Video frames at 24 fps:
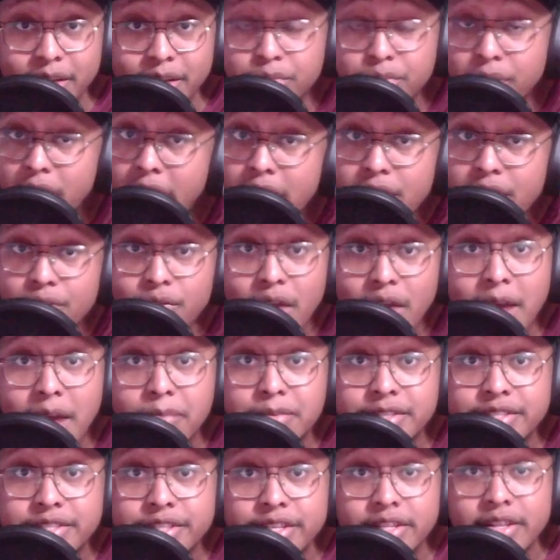Brian
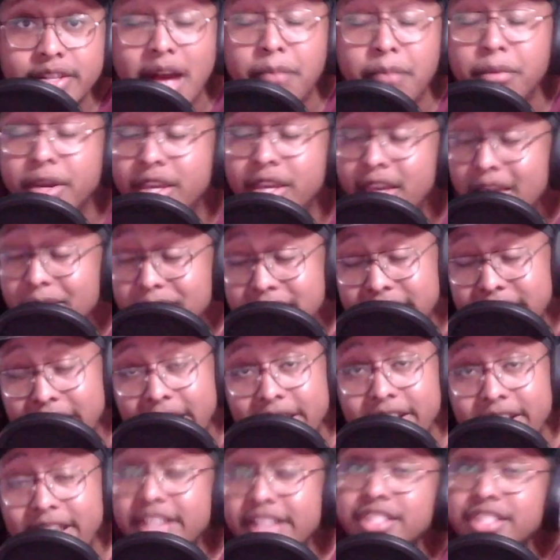Robinson, I'm going to keep
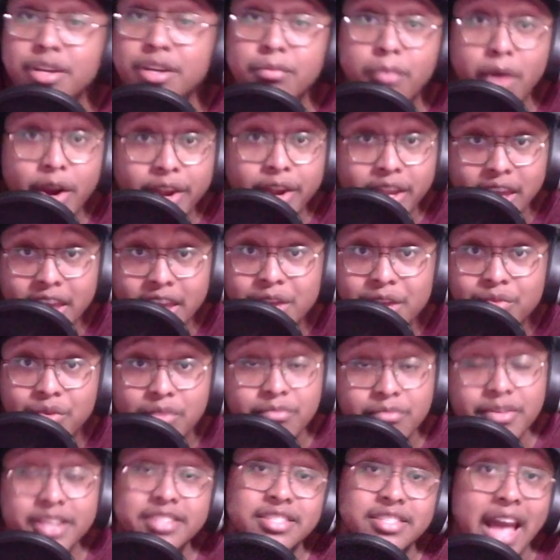saying it, is your Mark
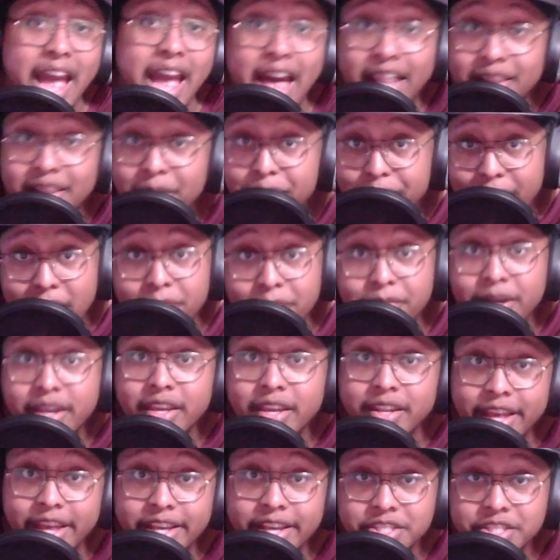Ingram. There's the Alabama
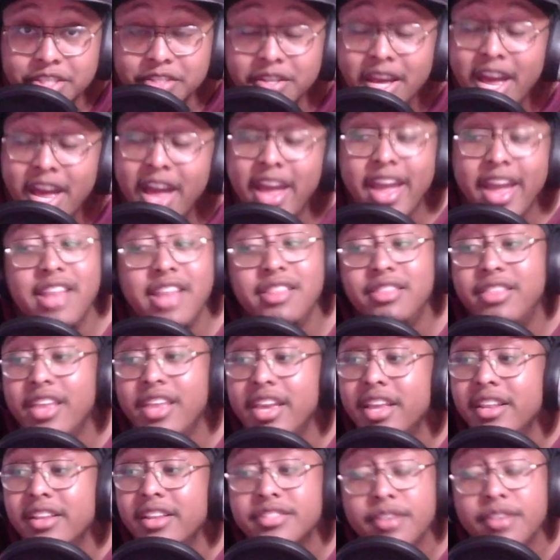connection. And
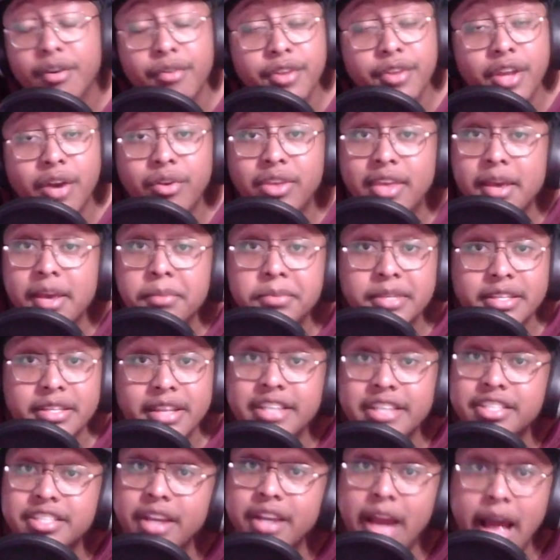then Antonio Gibson
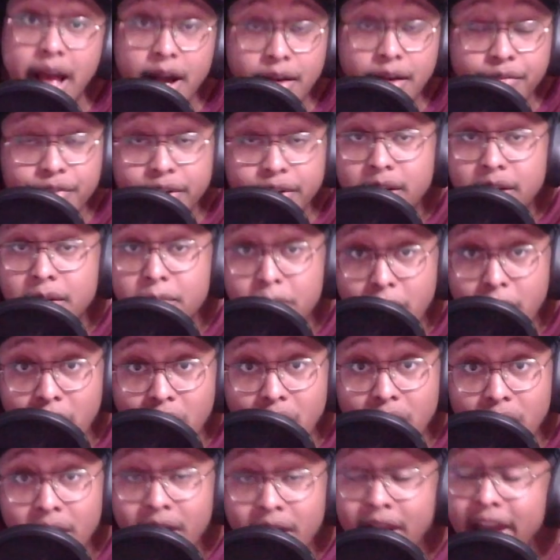as your Alvin
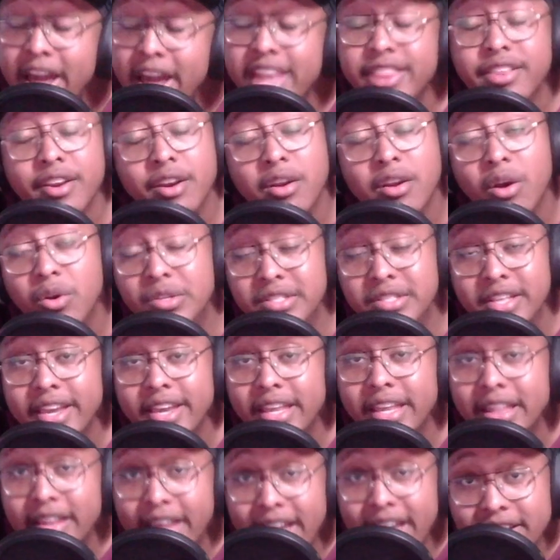Kamara. And there goes the
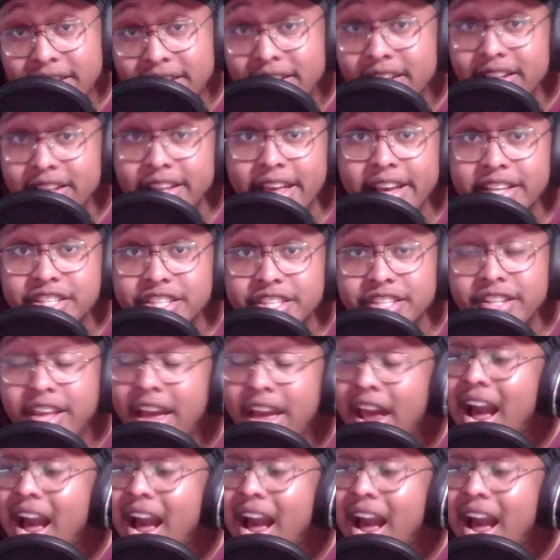Atlanta connection.